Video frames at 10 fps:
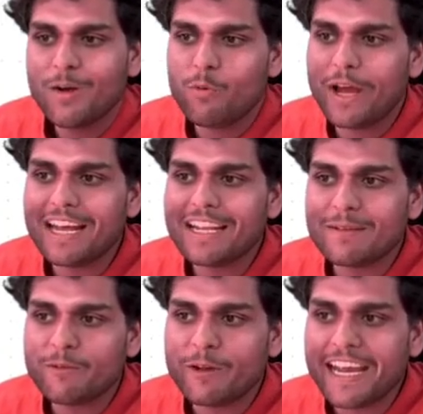
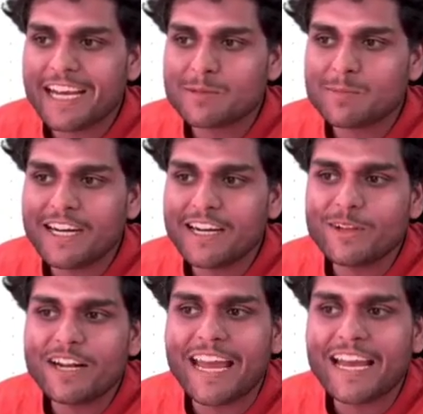I explain it with a
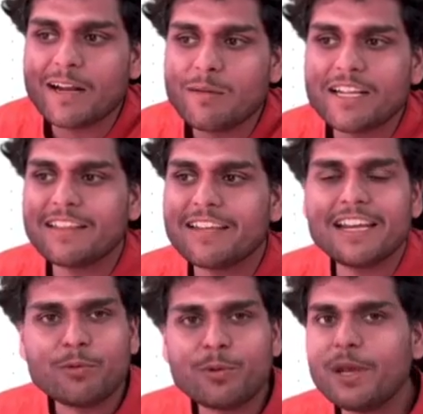diagram, they
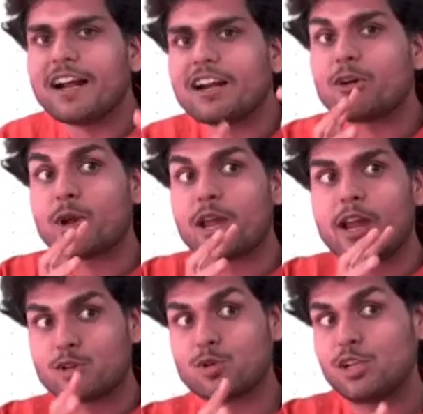feel that, okay,
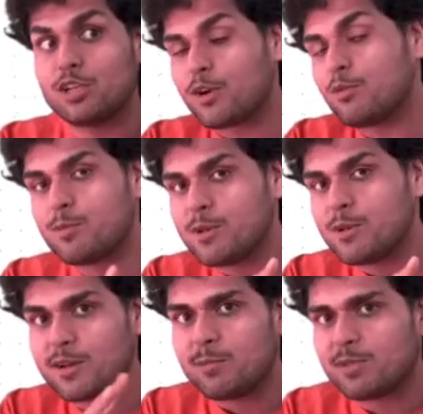actually there would be
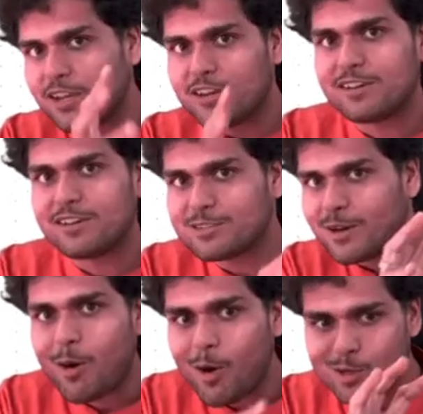some
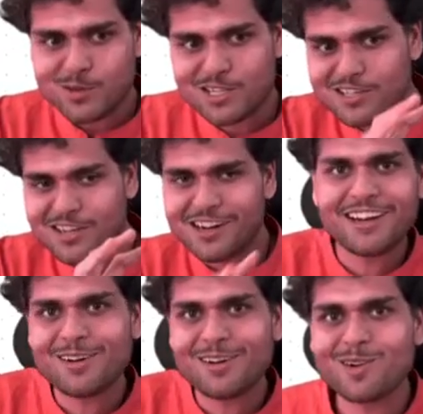box which is running a
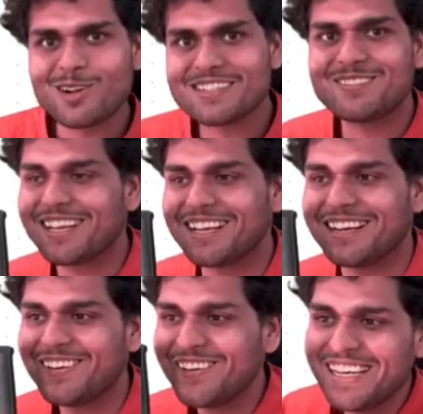code or something. No,
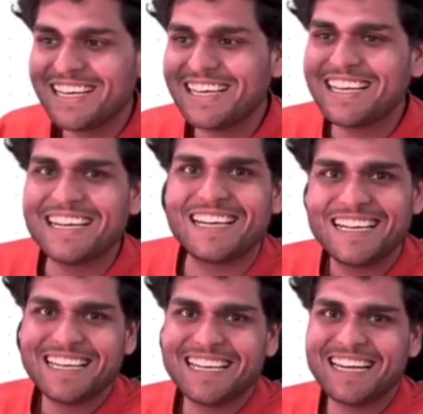right?